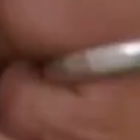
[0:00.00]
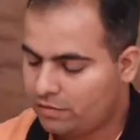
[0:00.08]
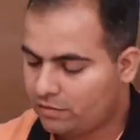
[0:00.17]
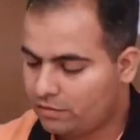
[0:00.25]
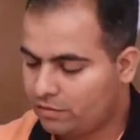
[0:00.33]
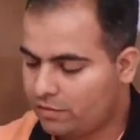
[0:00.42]

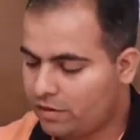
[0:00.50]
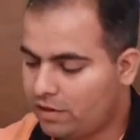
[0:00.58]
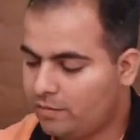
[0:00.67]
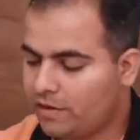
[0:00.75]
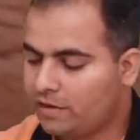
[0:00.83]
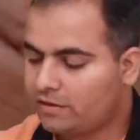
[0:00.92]
So I'll
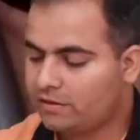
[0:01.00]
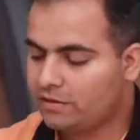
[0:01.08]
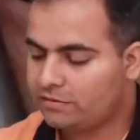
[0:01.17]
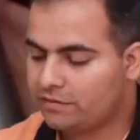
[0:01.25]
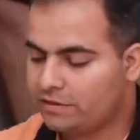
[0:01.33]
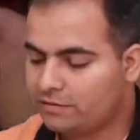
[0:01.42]
mark
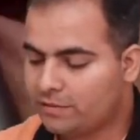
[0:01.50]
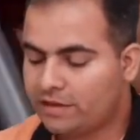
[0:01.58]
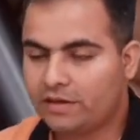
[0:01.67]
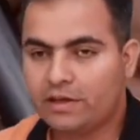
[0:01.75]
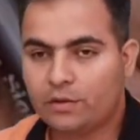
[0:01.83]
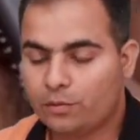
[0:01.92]
this one is
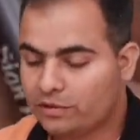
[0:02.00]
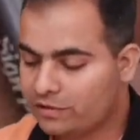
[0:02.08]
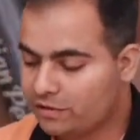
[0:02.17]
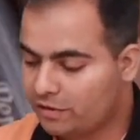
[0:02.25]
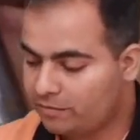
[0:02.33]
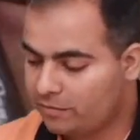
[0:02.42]
my
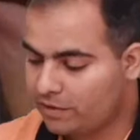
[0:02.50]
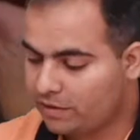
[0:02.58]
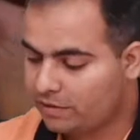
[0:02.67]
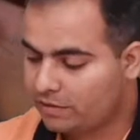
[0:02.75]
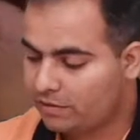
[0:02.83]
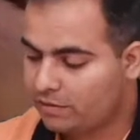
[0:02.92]
equation
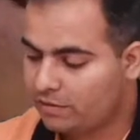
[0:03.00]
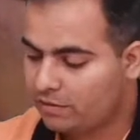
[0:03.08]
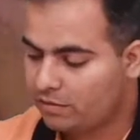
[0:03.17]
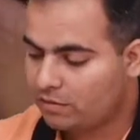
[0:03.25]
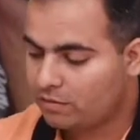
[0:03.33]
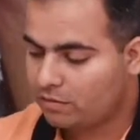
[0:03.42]
number
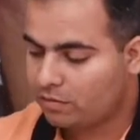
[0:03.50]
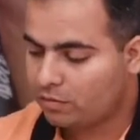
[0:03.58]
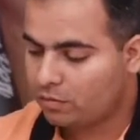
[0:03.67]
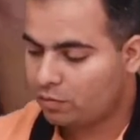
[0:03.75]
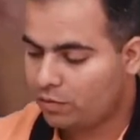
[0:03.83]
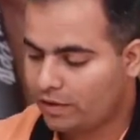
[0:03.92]

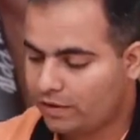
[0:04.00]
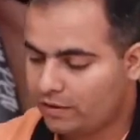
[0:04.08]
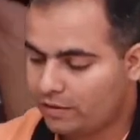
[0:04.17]
1.